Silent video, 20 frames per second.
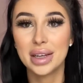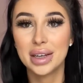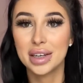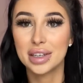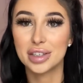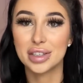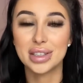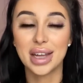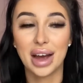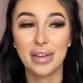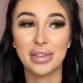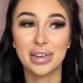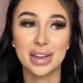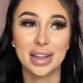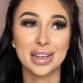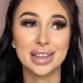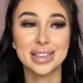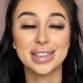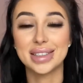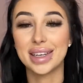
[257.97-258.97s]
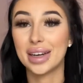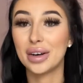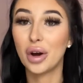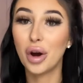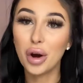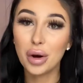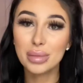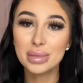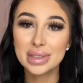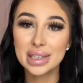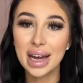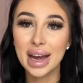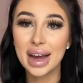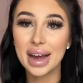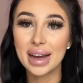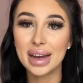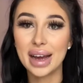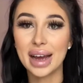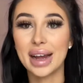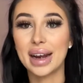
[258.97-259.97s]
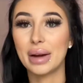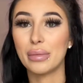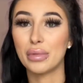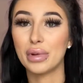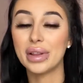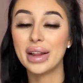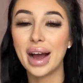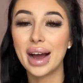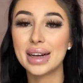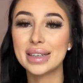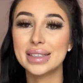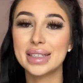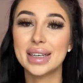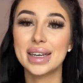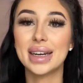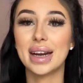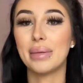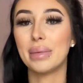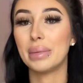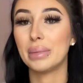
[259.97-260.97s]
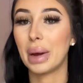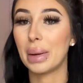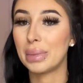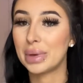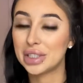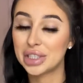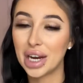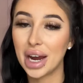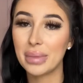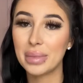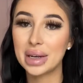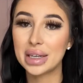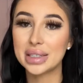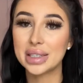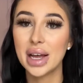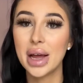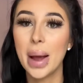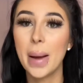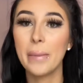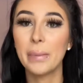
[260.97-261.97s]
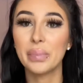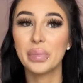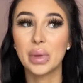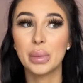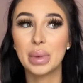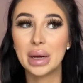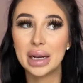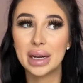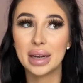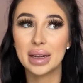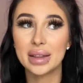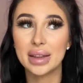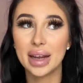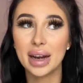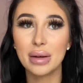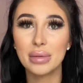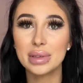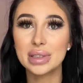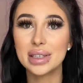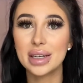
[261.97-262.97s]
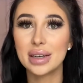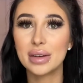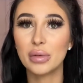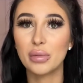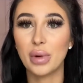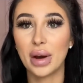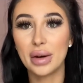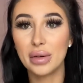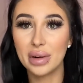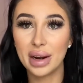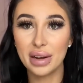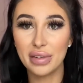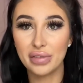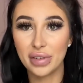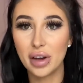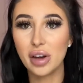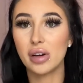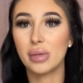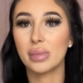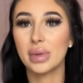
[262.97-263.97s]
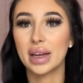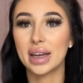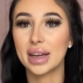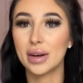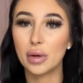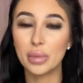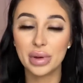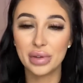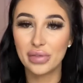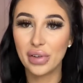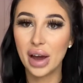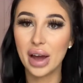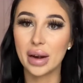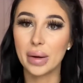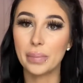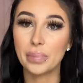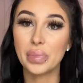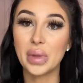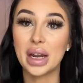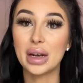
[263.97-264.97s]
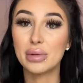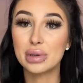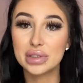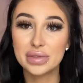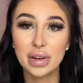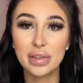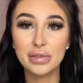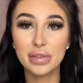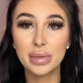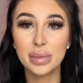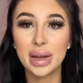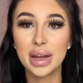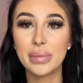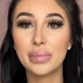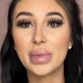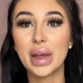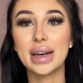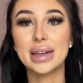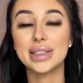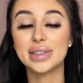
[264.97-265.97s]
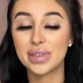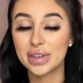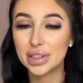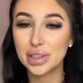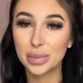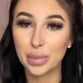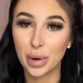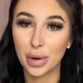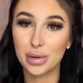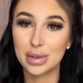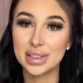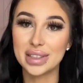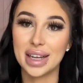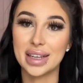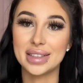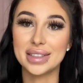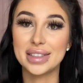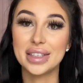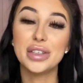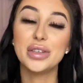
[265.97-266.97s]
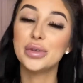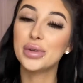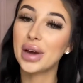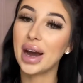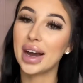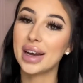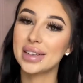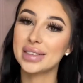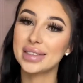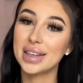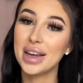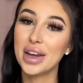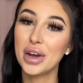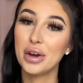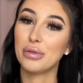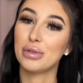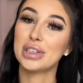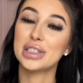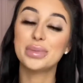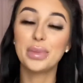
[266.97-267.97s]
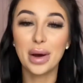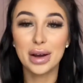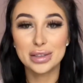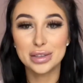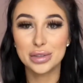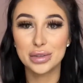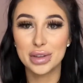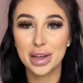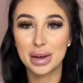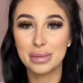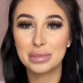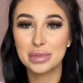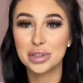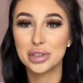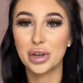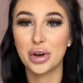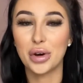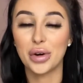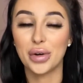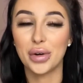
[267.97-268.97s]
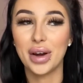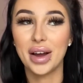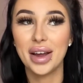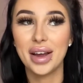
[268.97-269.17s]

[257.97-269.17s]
just having like a stay-at-home day and I'm relaxing and I'm in my pajamas. But then I was like, why don't I film? Like, it'll be fun. And it was fun for me, and it's fun to post and see you guys respond to them. So